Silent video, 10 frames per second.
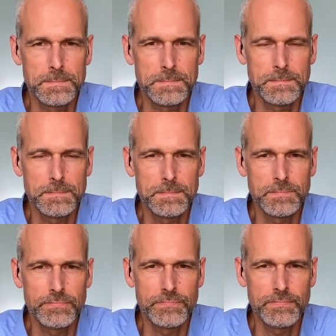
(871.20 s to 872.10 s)

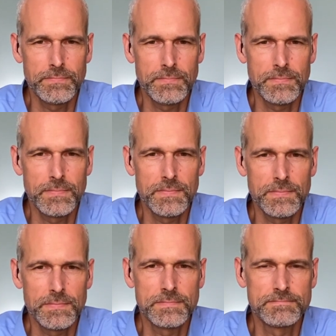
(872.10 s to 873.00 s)

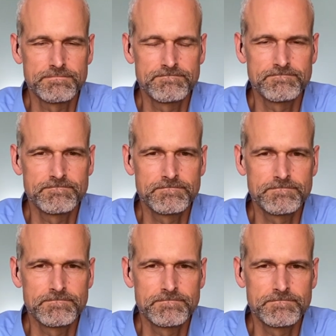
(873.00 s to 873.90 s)

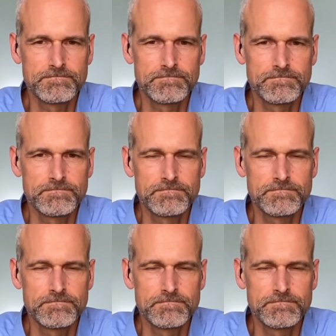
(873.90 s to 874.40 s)
(silent)